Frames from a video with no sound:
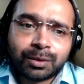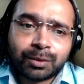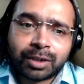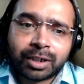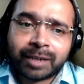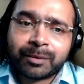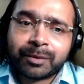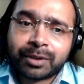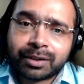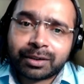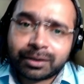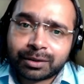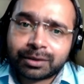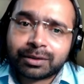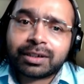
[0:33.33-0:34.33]
what am
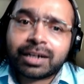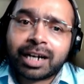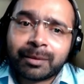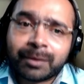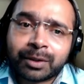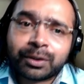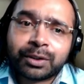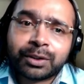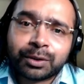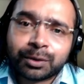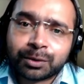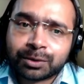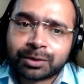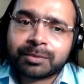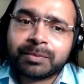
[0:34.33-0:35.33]
I going
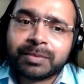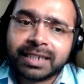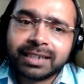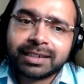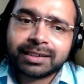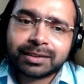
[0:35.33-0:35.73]
to speak.